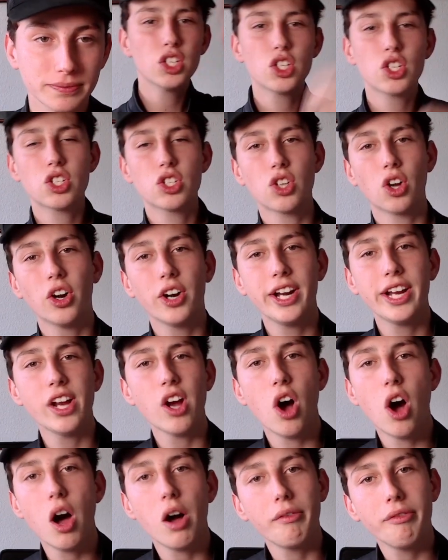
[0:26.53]

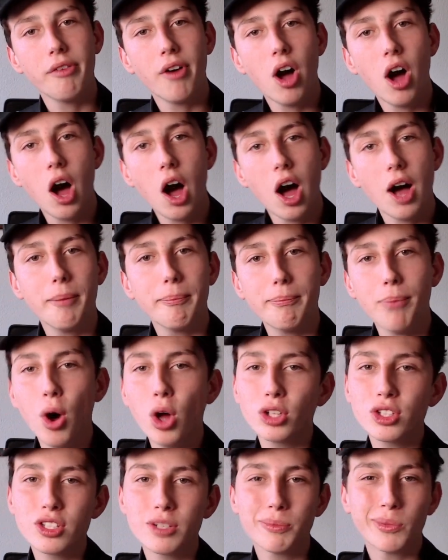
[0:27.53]
Starting off hot,
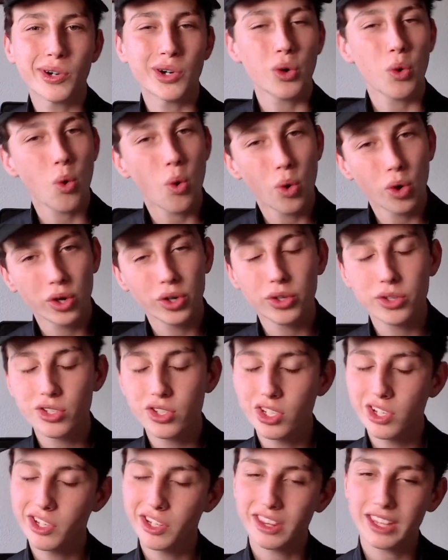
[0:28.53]
Baltimore
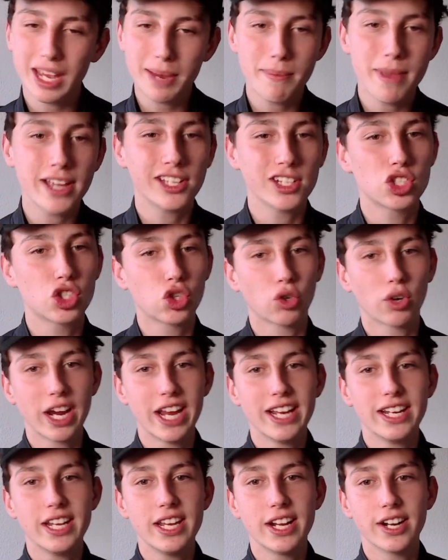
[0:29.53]
Orioles. They make a
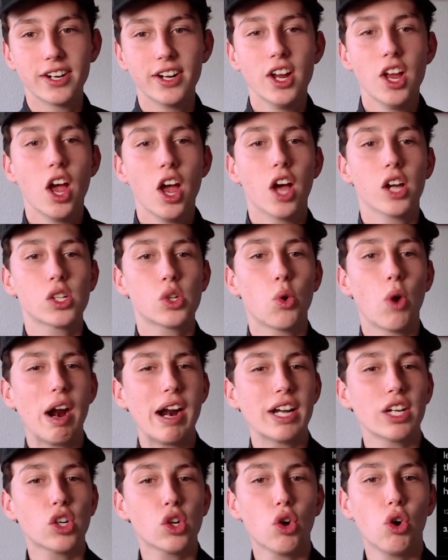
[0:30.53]
trade here,
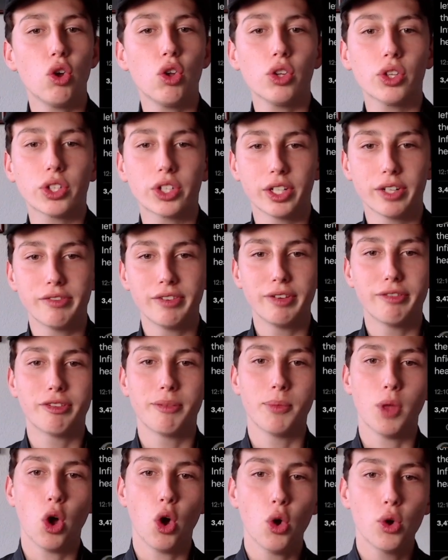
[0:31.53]
acquiring Cole Irvin
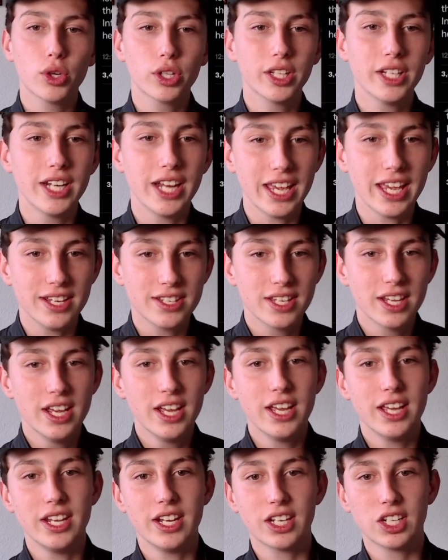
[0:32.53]
from the Oakland A's
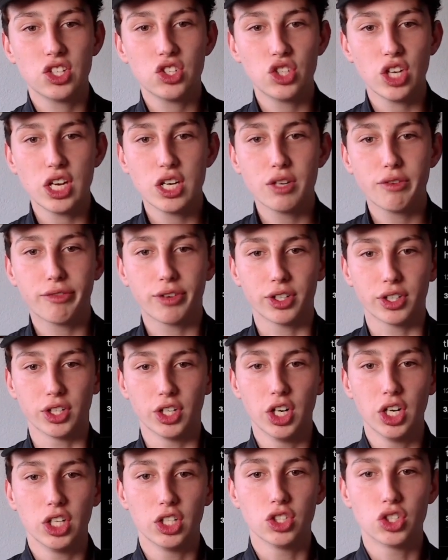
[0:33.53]
in exchange
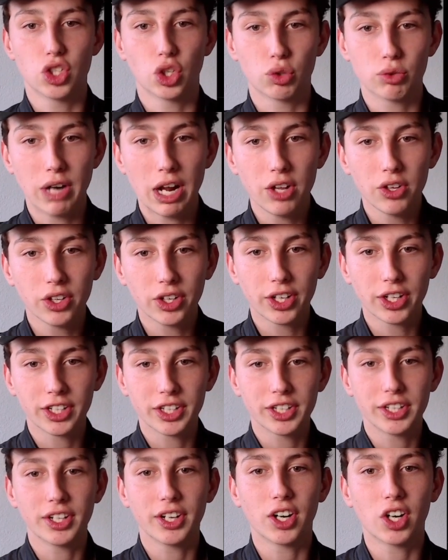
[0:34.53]
for Darrell
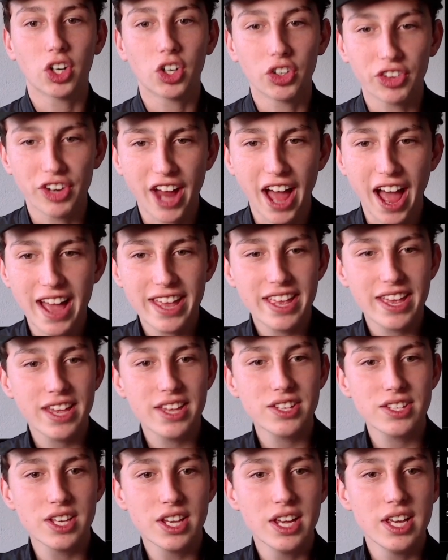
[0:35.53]

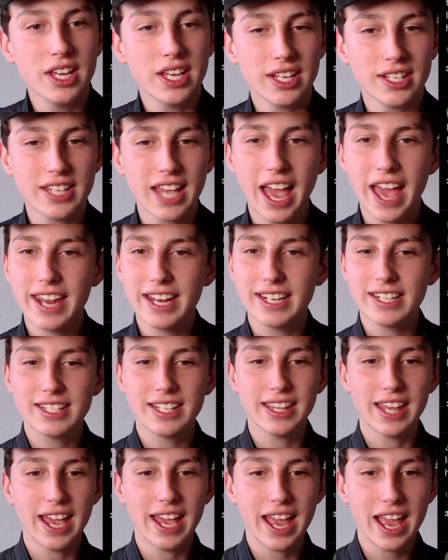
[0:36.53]
Hernandez is heading
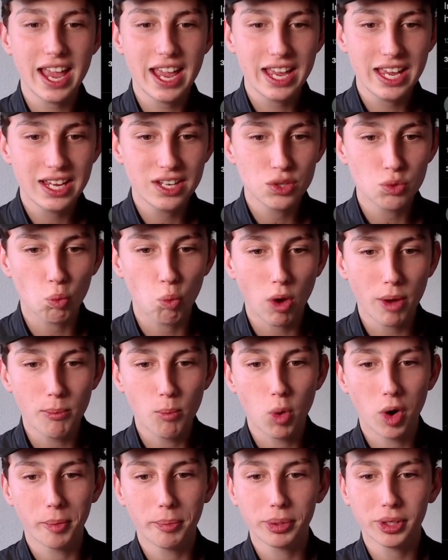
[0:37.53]
to the A's. One
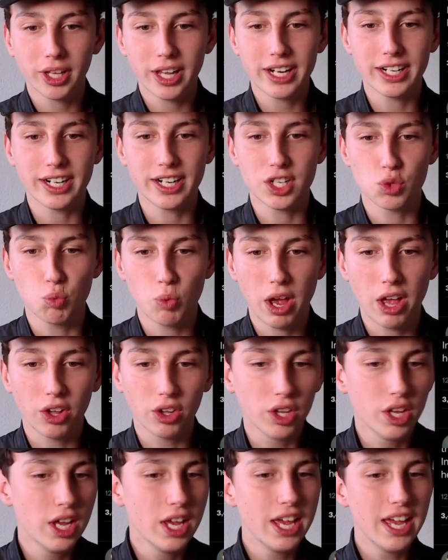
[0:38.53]
more player as
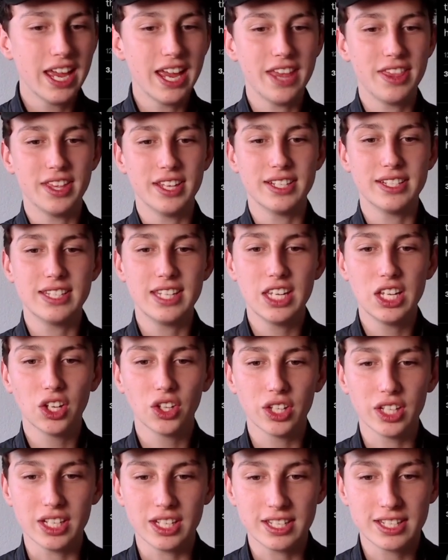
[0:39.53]
well, and the
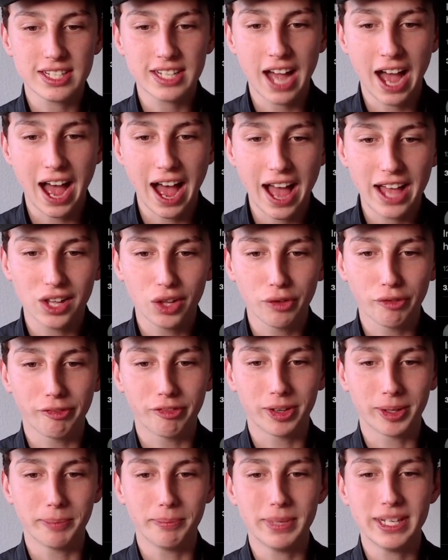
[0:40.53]
deal is Kyle
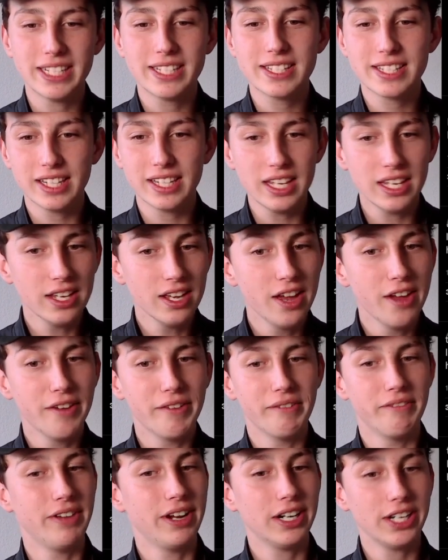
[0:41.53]
Verbitsky.
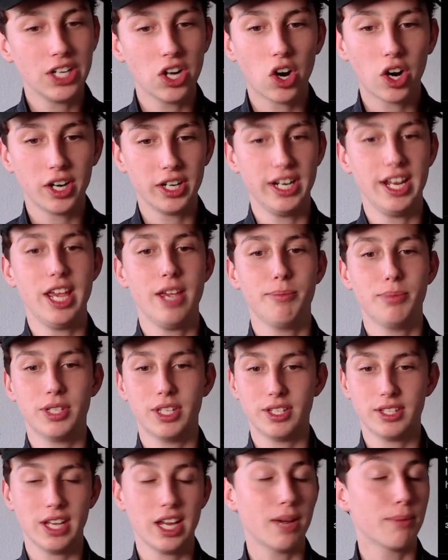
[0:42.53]
Very hard names
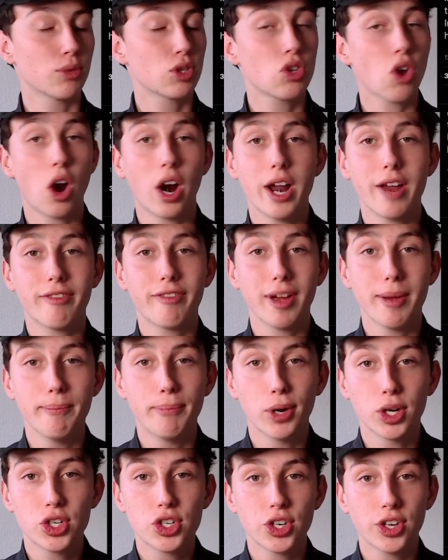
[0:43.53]
to say. I'm sorry if I
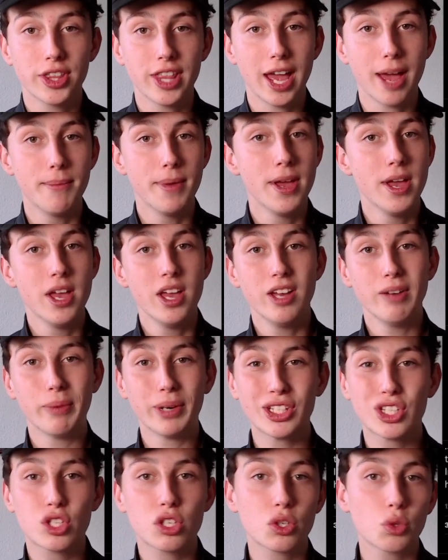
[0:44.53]
butchered them,
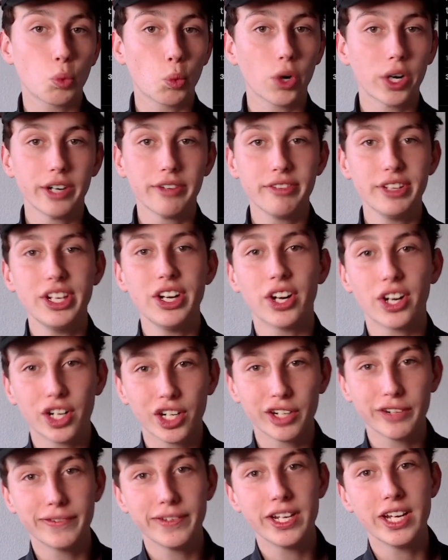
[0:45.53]
but Swervin
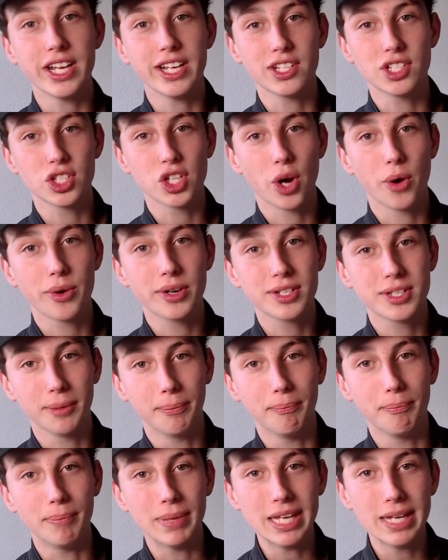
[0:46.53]
Irvin is going
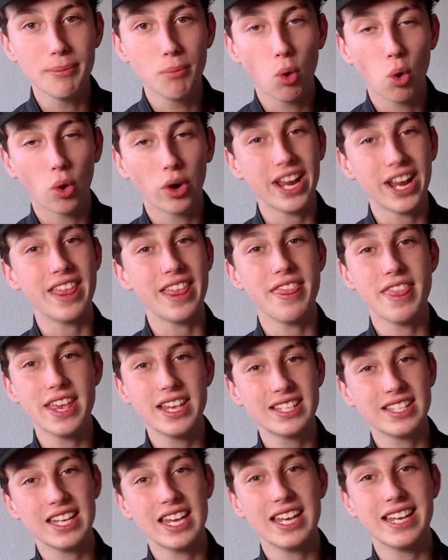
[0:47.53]
to be more, and
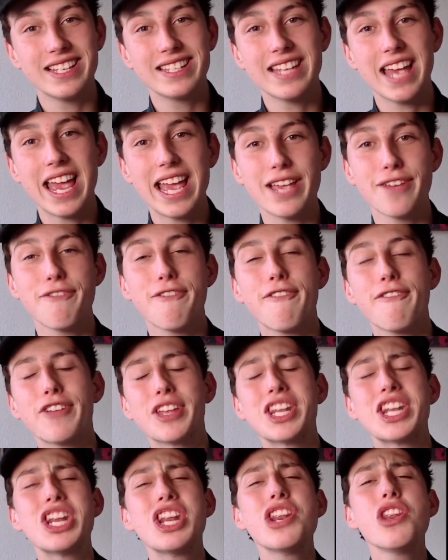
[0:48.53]
this is a
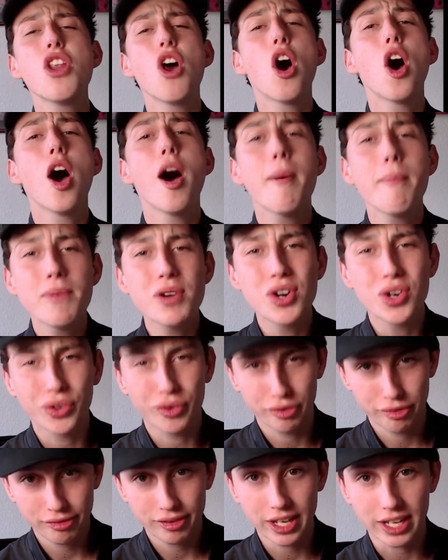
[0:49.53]

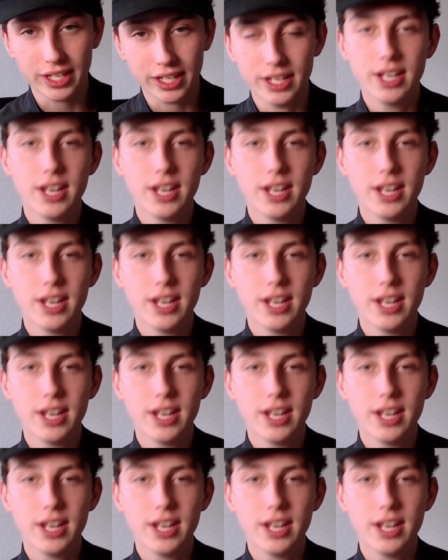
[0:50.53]
phenomenal fit.